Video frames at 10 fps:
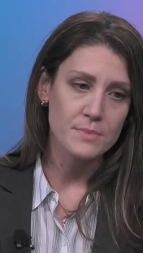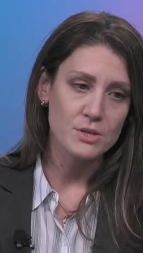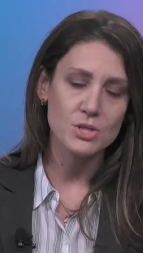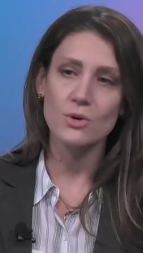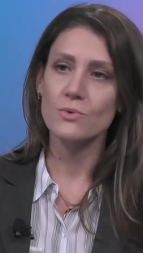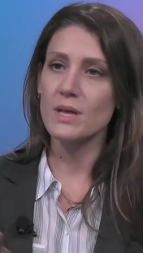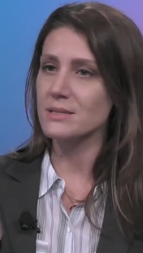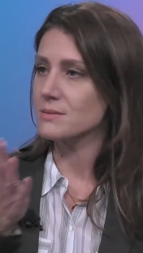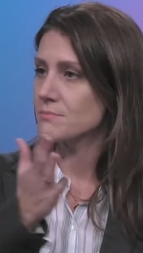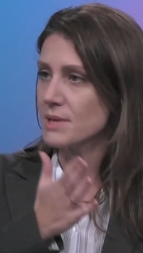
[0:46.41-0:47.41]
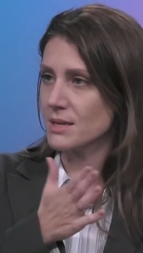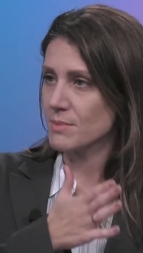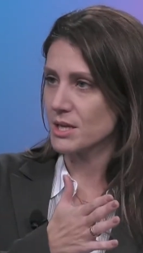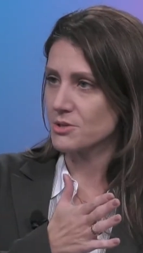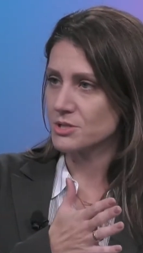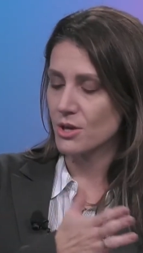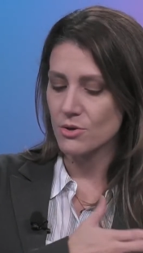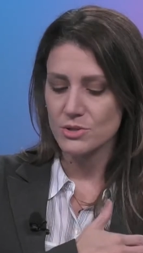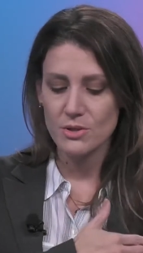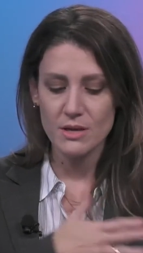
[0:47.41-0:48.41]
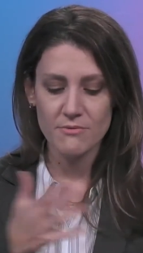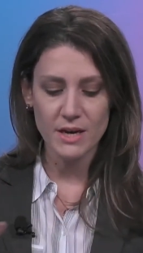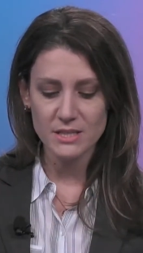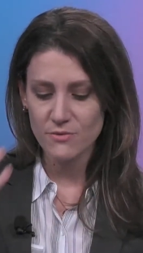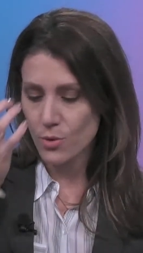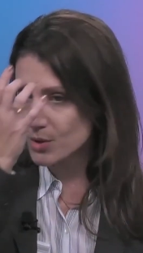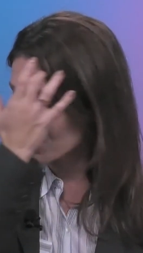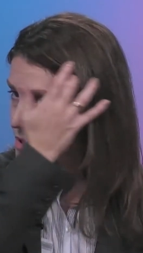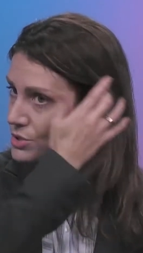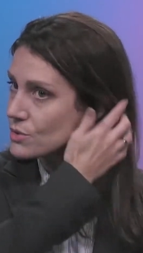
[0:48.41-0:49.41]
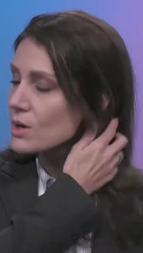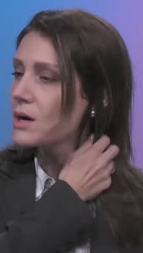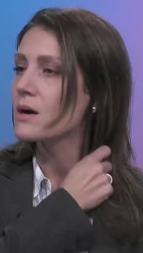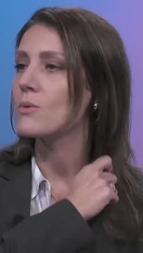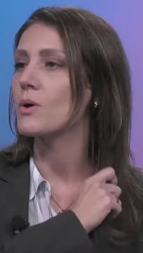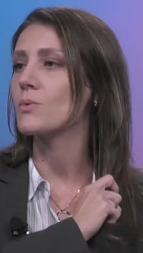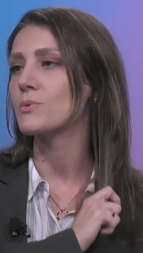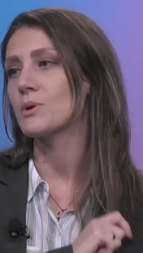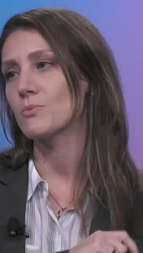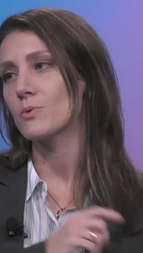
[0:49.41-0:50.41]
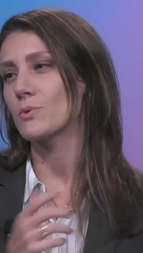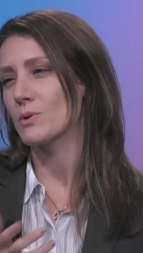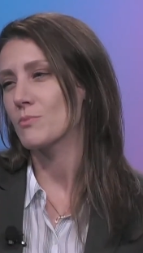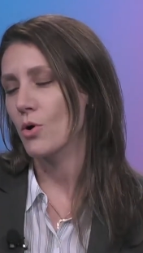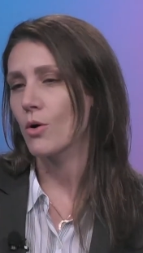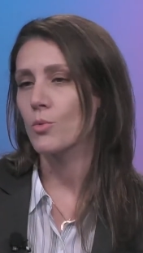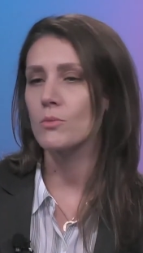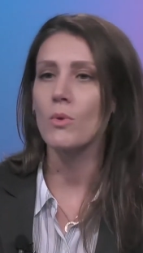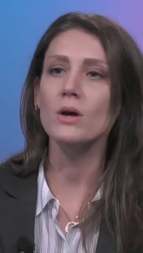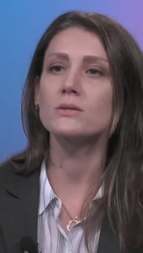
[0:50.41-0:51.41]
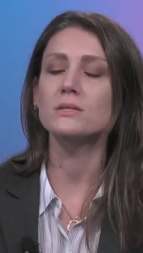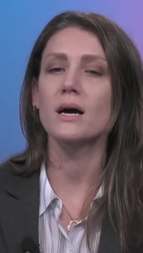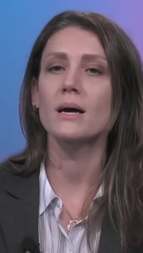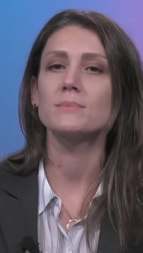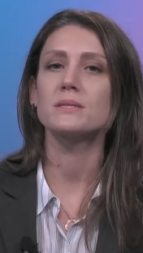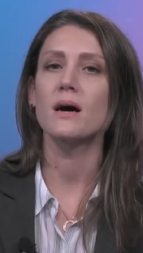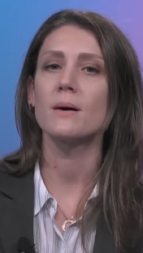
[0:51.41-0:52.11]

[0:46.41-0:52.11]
So that's many, many years ago. So then fast forward to what we would call more modern times.